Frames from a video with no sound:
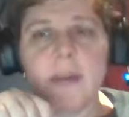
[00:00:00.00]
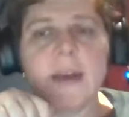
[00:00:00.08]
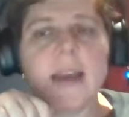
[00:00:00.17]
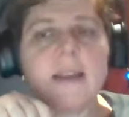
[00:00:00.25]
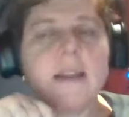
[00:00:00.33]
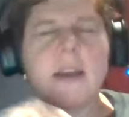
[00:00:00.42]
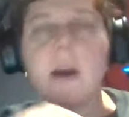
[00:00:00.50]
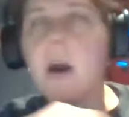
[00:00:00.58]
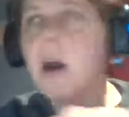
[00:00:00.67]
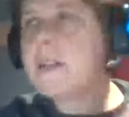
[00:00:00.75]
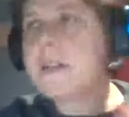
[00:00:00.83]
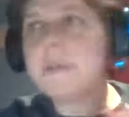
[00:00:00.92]
had like
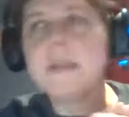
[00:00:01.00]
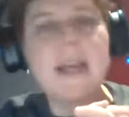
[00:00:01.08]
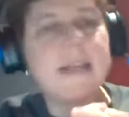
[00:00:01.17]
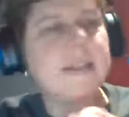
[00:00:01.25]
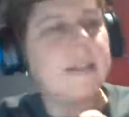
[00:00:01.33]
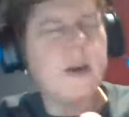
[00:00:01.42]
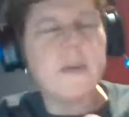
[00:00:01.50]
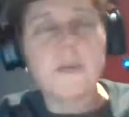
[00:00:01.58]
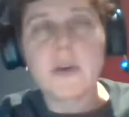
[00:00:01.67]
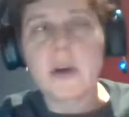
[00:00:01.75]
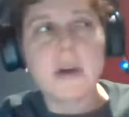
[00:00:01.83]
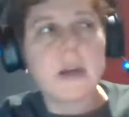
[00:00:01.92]
awesome guests
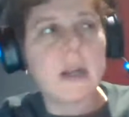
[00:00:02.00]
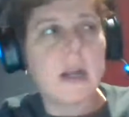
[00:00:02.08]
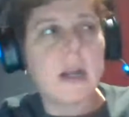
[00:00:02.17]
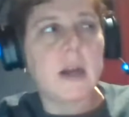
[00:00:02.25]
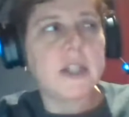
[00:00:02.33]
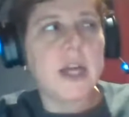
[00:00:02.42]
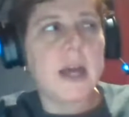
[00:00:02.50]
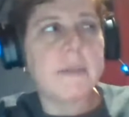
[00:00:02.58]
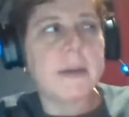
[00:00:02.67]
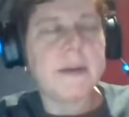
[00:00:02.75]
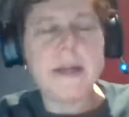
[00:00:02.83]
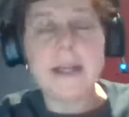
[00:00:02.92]
over our time
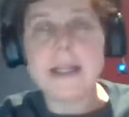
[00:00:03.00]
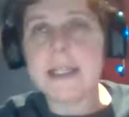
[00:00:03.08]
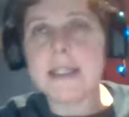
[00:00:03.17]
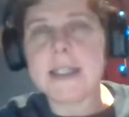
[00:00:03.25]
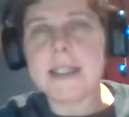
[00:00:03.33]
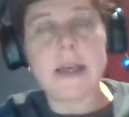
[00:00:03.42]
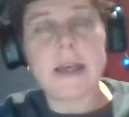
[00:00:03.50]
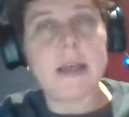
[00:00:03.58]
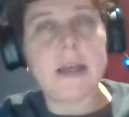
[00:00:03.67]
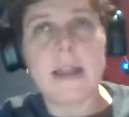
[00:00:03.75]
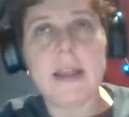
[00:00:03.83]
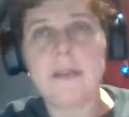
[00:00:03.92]
period. It's like
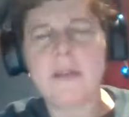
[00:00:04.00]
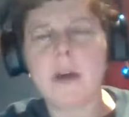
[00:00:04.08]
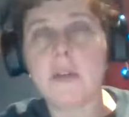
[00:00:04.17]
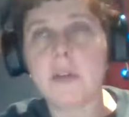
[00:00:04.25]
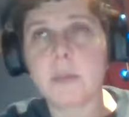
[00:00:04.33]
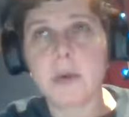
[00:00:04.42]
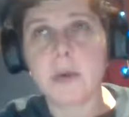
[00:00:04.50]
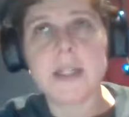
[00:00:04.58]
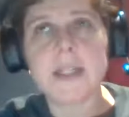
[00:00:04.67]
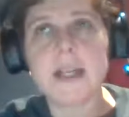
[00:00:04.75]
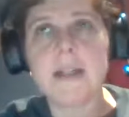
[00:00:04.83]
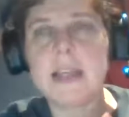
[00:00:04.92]
that have also
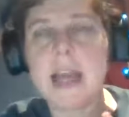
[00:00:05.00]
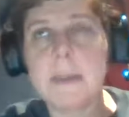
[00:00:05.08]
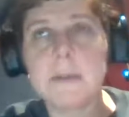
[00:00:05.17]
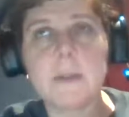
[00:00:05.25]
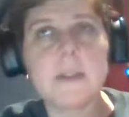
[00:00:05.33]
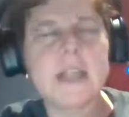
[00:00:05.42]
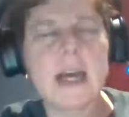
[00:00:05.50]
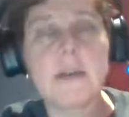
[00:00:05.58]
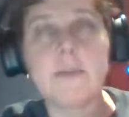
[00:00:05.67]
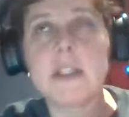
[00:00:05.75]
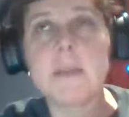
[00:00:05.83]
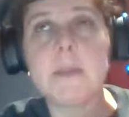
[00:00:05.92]
broken down the capital
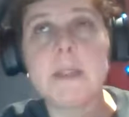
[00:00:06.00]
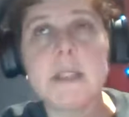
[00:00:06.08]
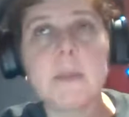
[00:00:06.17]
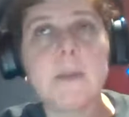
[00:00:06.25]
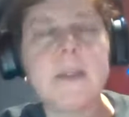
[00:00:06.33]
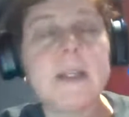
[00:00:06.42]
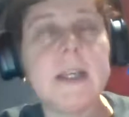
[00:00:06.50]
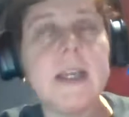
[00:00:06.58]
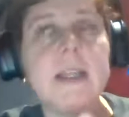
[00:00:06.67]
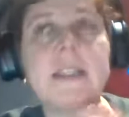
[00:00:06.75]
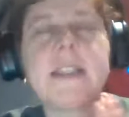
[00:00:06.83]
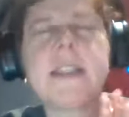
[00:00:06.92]
stack for us. But this
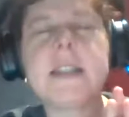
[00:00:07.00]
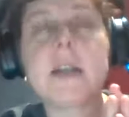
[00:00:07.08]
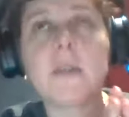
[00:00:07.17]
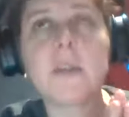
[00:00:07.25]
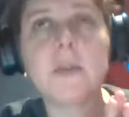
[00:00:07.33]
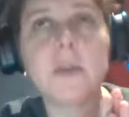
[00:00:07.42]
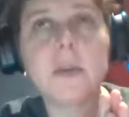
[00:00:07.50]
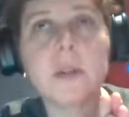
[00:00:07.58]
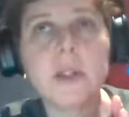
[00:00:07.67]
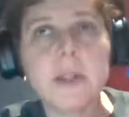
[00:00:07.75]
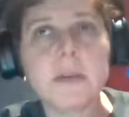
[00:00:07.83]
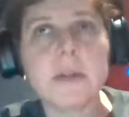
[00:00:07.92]
is also your
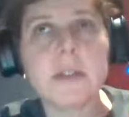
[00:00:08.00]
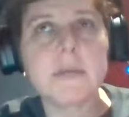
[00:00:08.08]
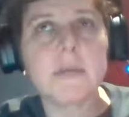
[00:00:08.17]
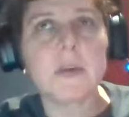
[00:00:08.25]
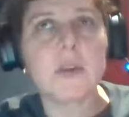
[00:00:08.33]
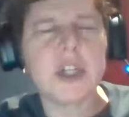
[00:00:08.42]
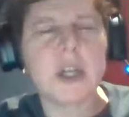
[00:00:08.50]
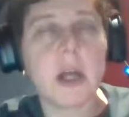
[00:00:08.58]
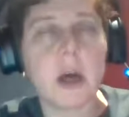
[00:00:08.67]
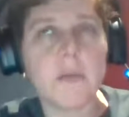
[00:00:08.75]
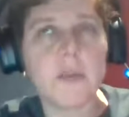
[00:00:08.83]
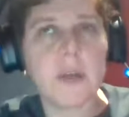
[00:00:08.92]
clearest version,
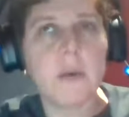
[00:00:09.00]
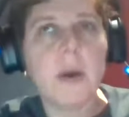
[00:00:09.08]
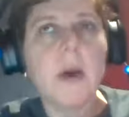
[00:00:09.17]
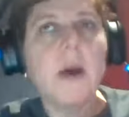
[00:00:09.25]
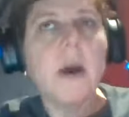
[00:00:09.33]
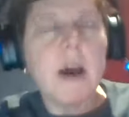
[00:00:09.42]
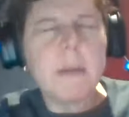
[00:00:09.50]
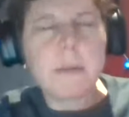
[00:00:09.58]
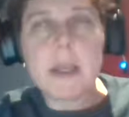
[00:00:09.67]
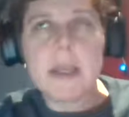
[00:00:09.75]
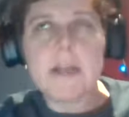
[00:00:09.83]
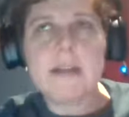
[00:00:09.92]
also of
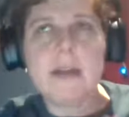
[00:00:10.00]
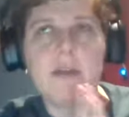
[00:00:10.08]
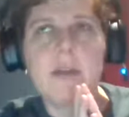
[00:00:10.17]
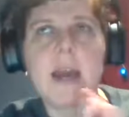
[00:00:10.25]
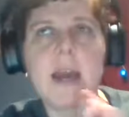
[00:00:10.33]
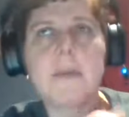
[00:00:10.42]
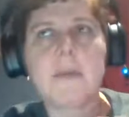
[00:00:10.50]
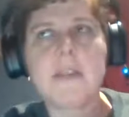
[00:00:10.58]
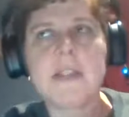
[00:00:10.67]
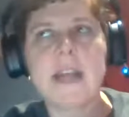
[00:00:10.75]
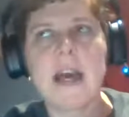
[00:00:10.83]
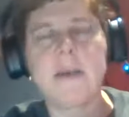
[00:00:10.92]
breaking down your capital
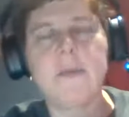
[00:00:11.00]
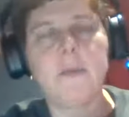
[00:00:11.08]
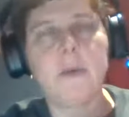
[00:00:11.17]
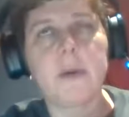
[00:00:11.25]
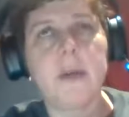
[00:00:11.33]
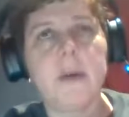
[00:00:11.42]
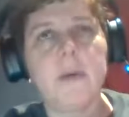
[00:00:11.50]
stack for you